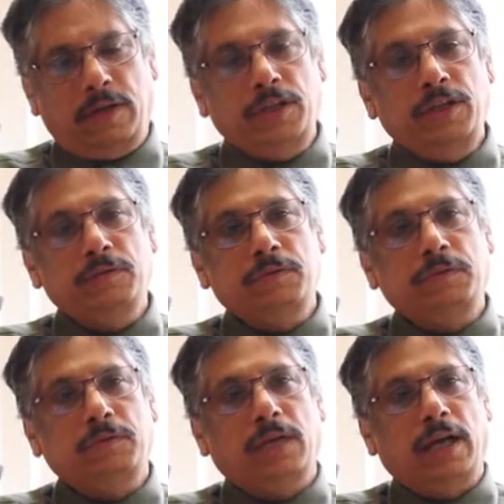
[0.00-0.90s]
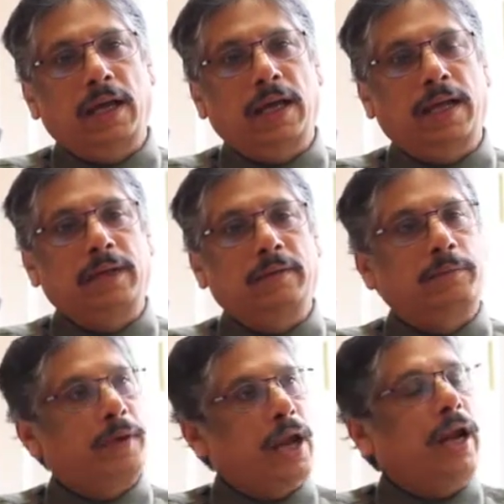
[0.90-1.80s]
new
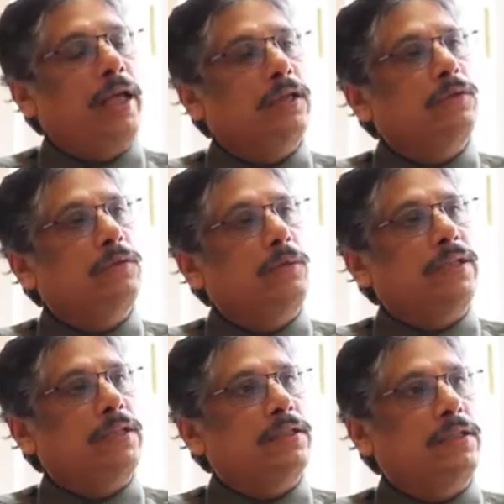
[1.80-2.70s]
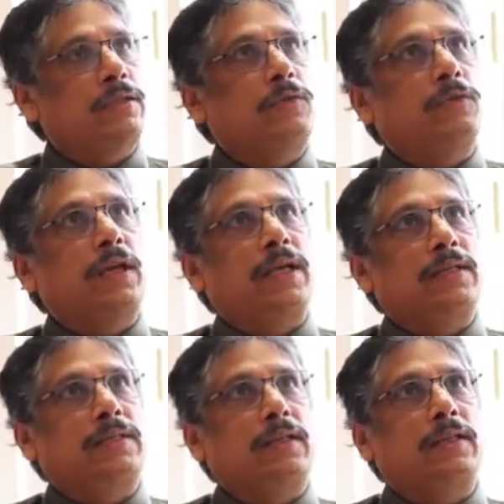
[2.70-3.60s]
product, which is known
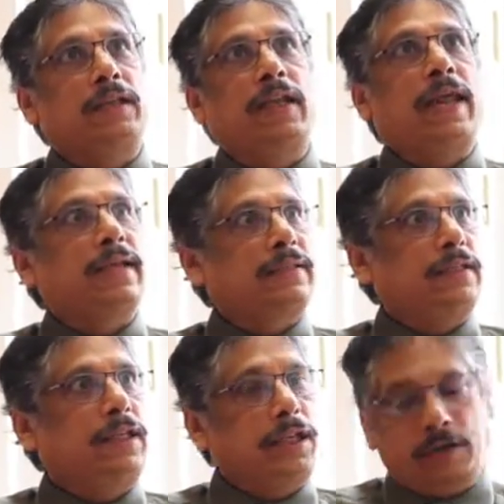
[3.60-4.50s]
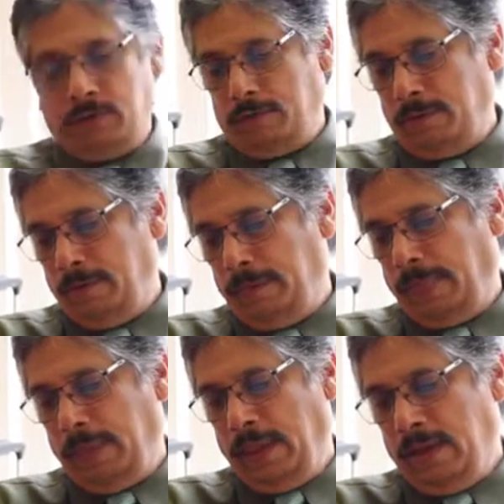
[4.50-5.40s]
as the Galaxy Gear.
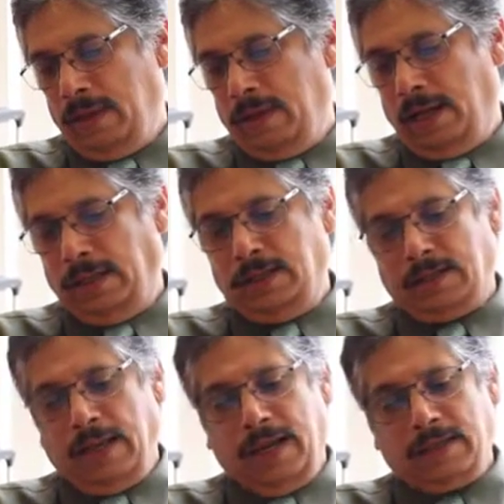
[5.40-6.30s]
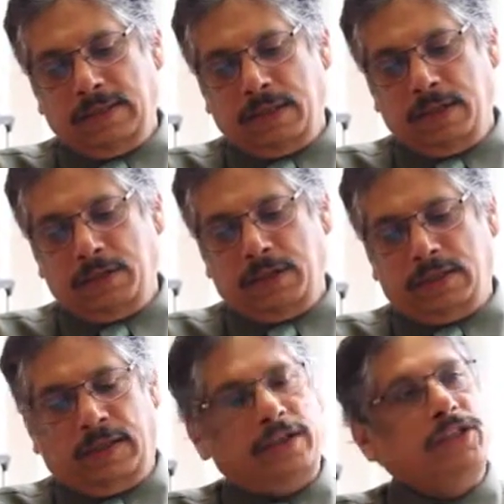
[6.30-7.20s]
And this Galaxy Gear
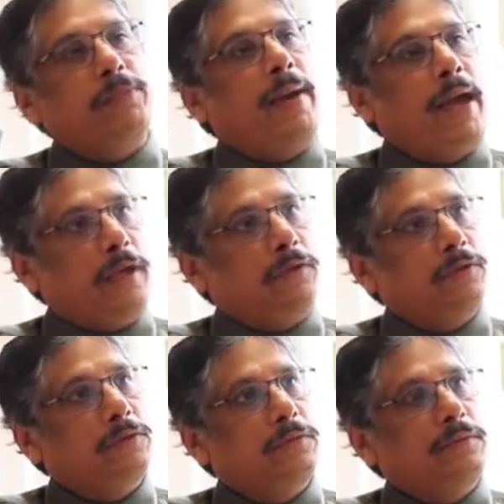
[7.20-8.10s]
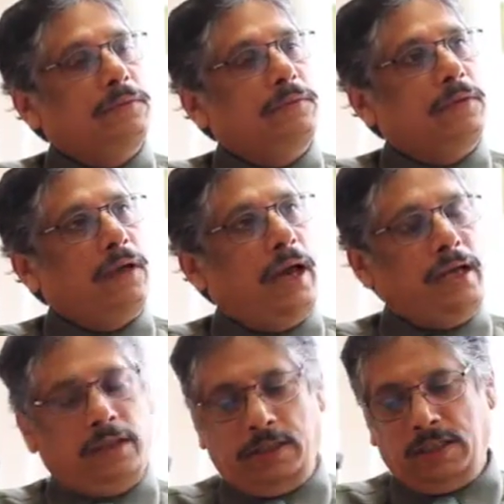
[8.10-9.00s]
is a wristband.
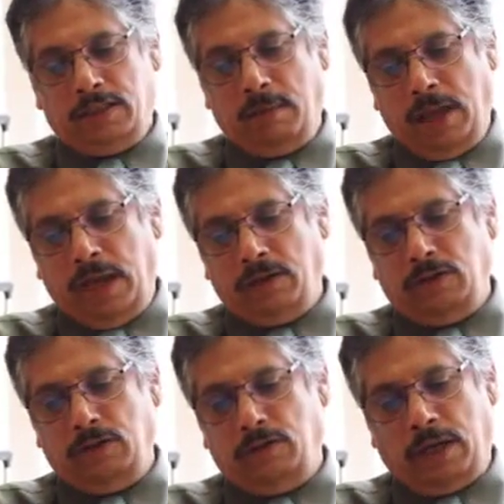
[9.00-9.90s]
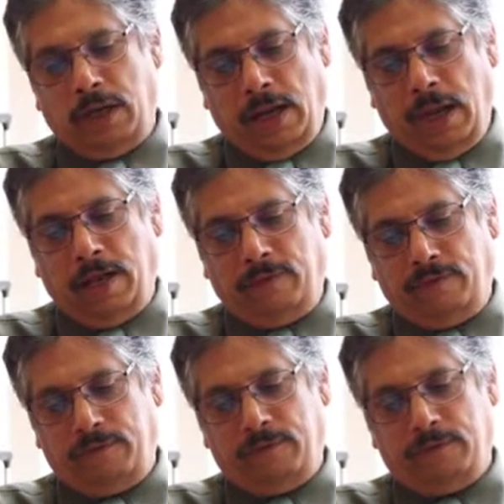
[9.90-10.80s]
And in the wristband, you can
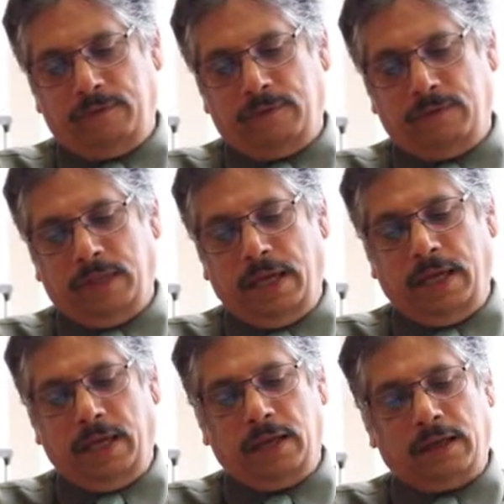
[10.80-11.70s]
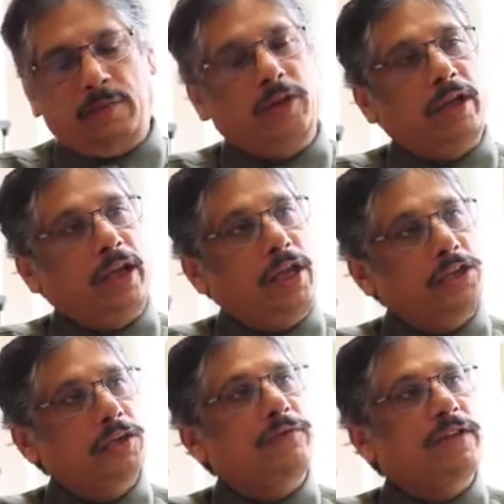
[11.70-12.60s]
have the
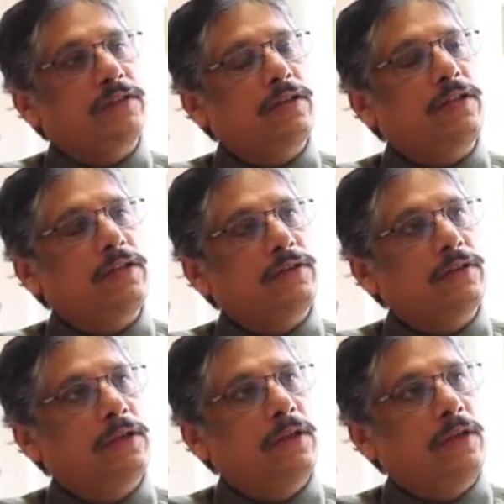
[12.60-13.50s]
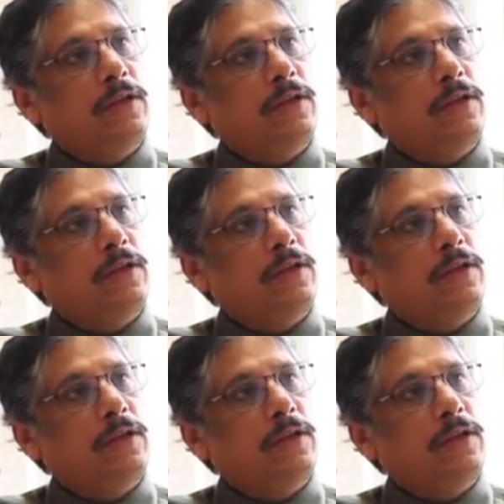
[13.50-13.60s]
communication facilities,